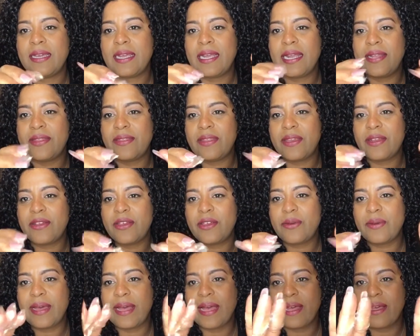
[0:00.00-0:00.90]
and there
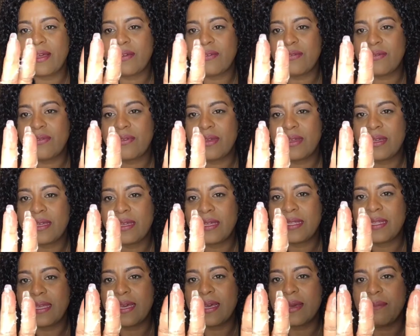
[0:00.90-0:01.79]
you have
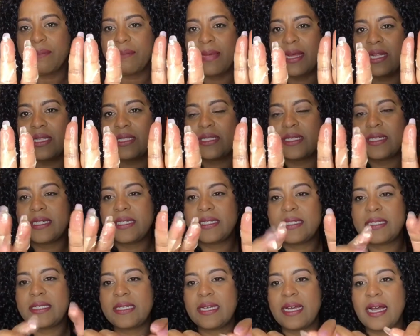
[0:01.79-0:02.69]
like a
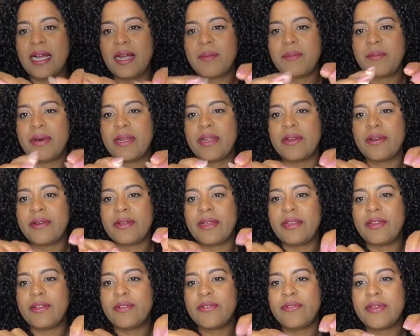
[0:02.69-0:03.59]
melted butter
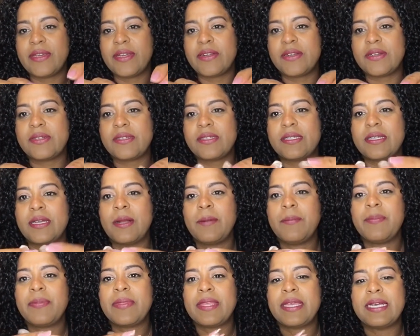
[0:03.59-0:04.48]
in your fingers.
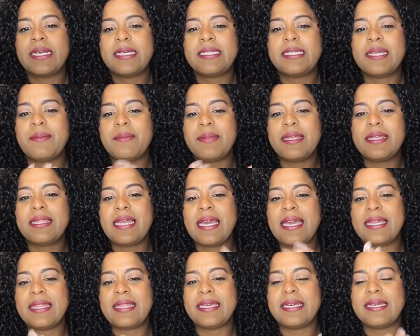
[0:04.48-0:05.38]
Something
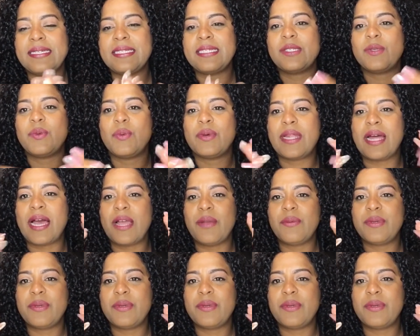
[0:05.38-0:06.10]
like this, what I